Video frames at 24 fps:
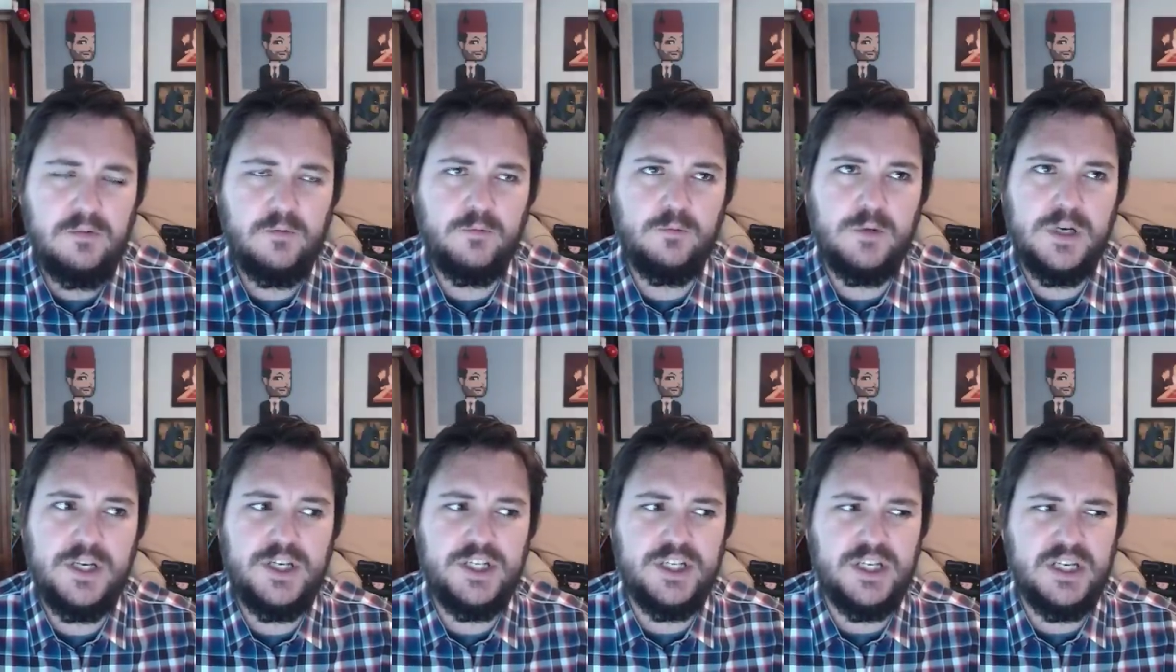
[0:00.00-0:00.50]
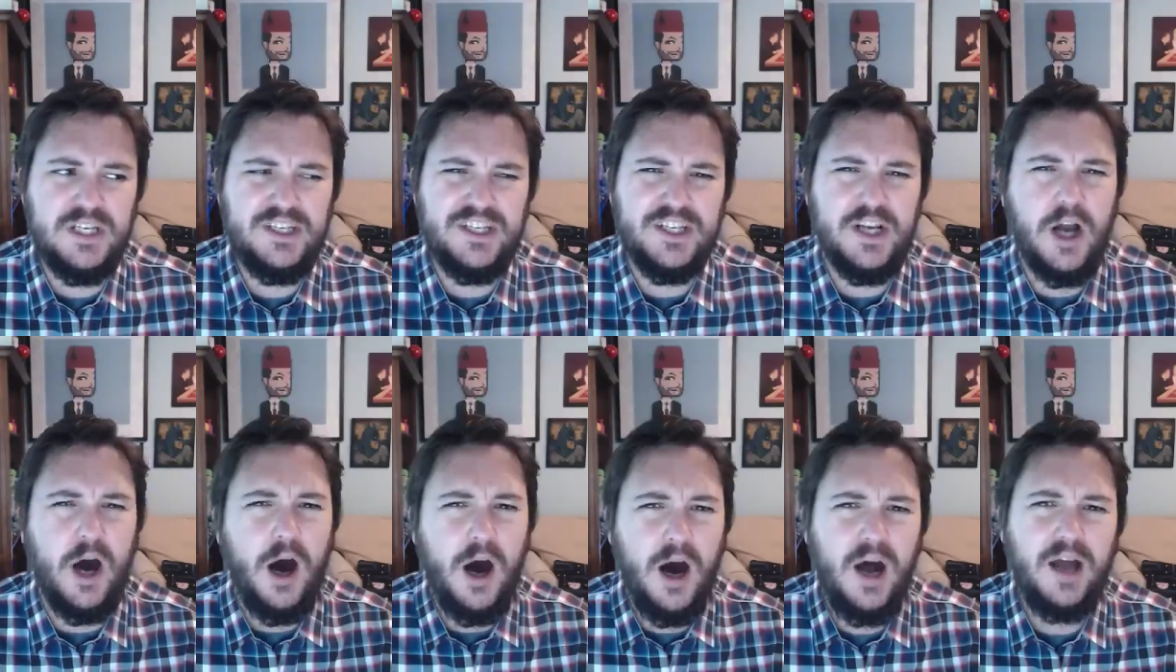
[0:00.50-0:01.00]
which is
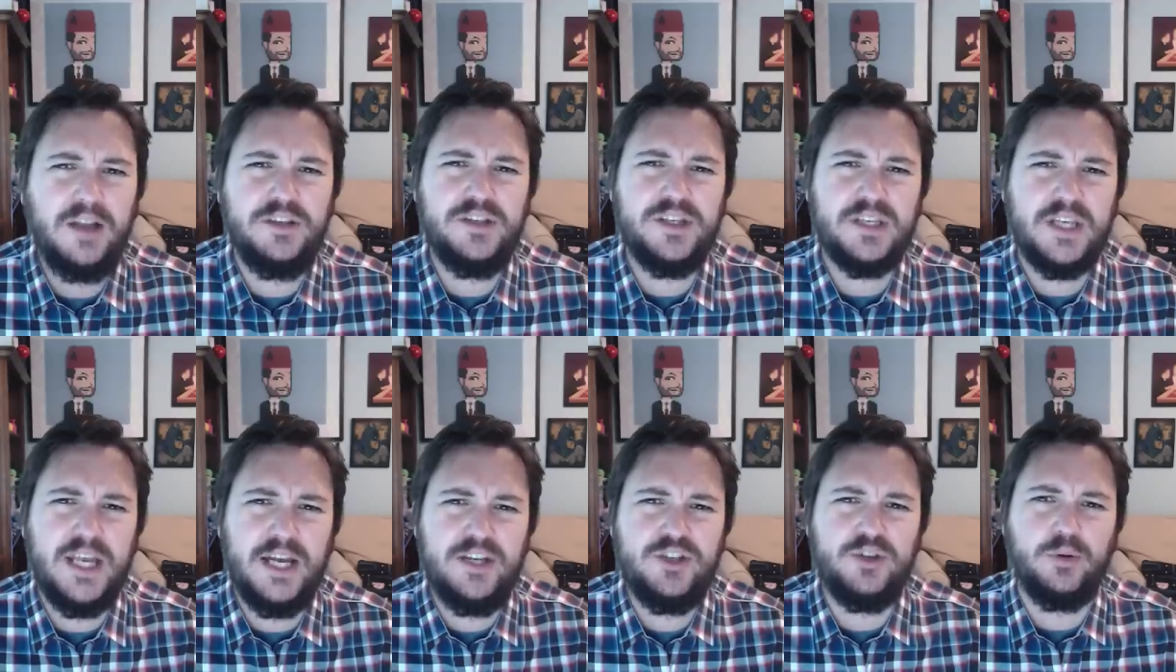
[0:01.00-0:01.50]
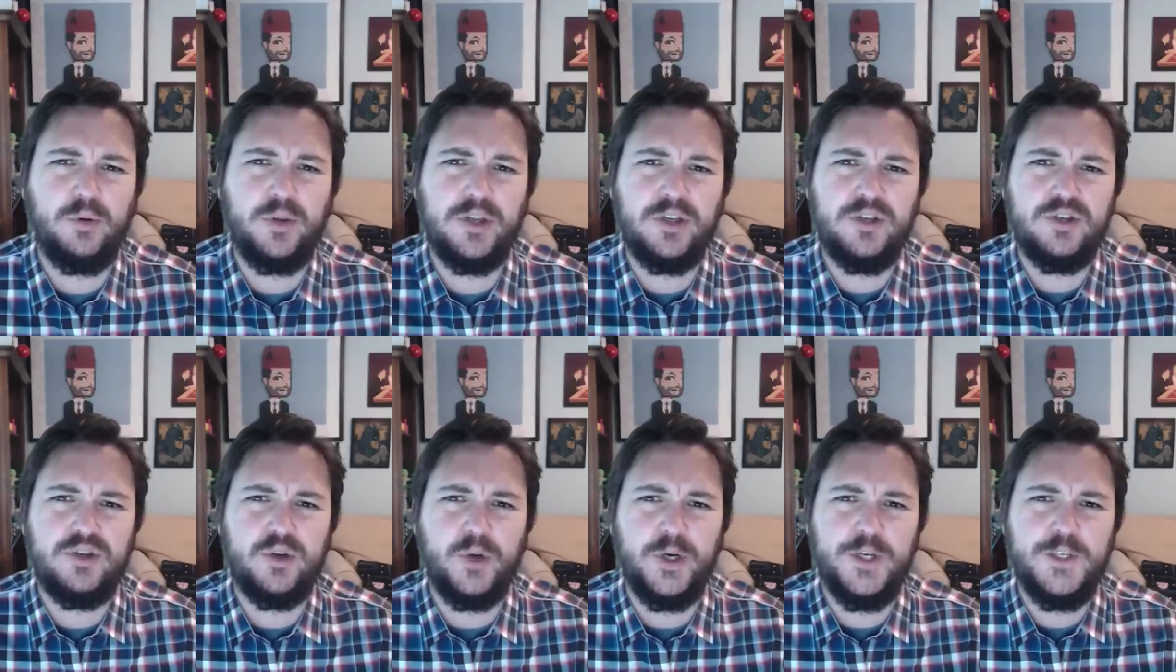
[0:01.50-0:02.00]
an odd
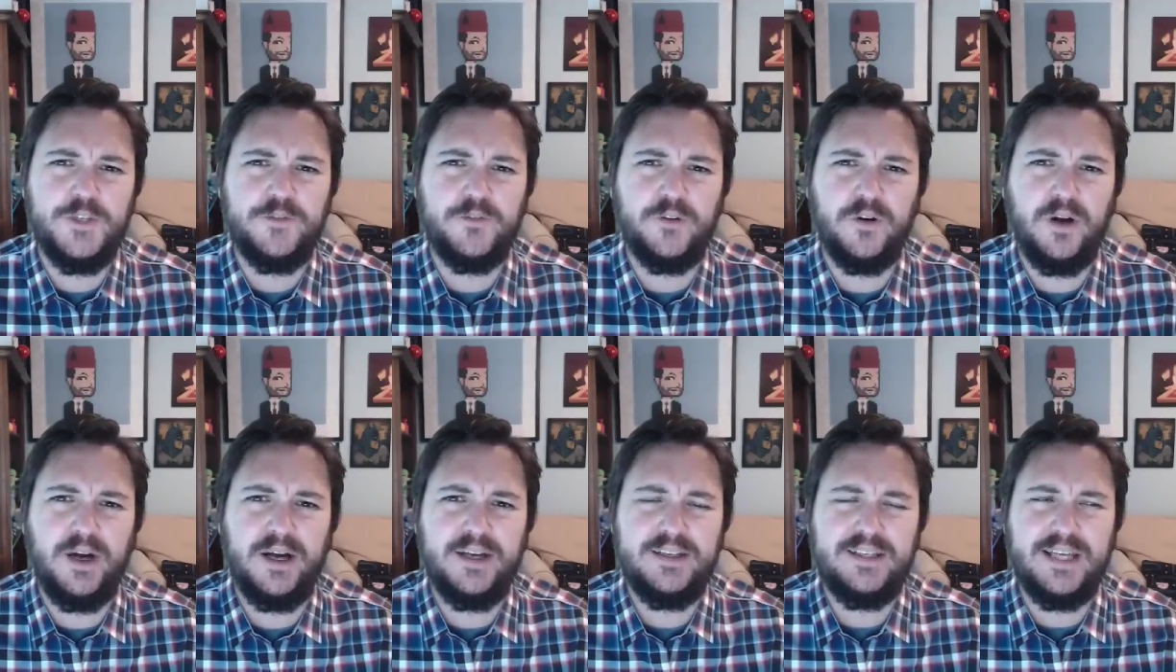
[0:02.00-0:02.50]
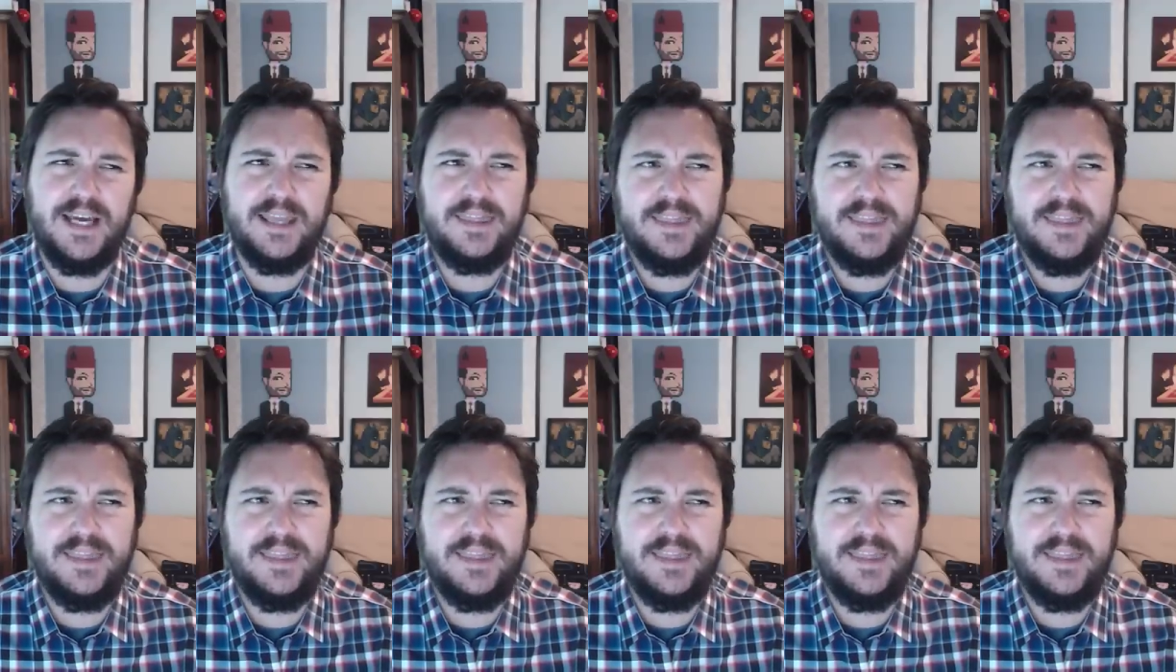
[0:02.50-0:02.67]
scheduling choice for us.